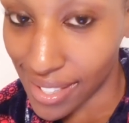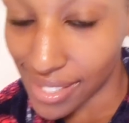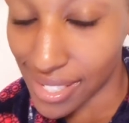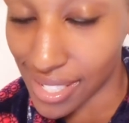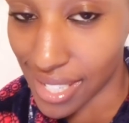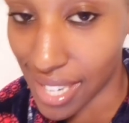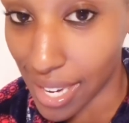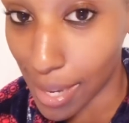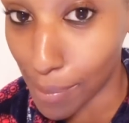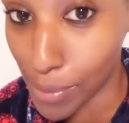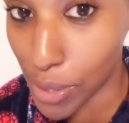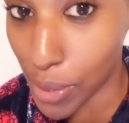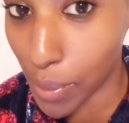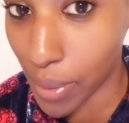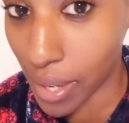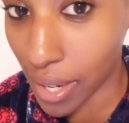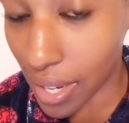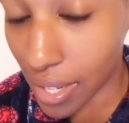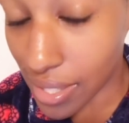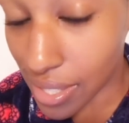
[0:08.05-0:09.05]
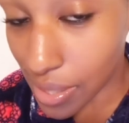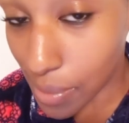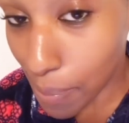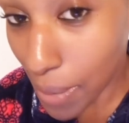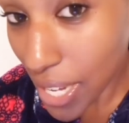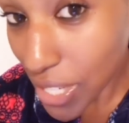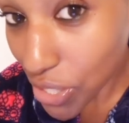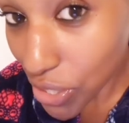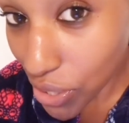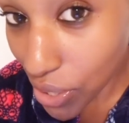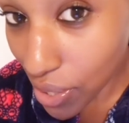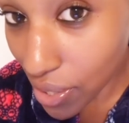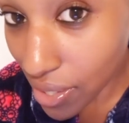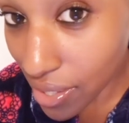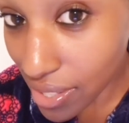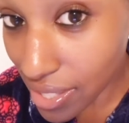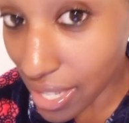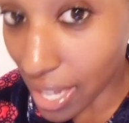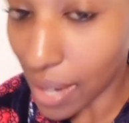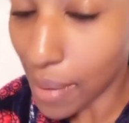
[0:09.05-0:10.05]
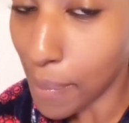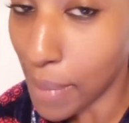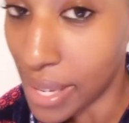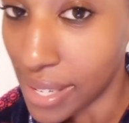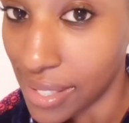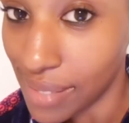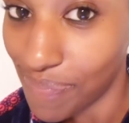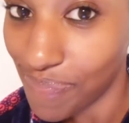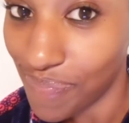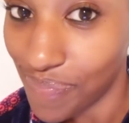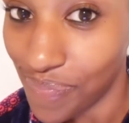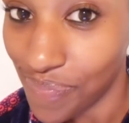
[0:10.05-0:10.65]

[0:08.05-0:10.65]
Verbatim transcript: Today I'm doing a special segment.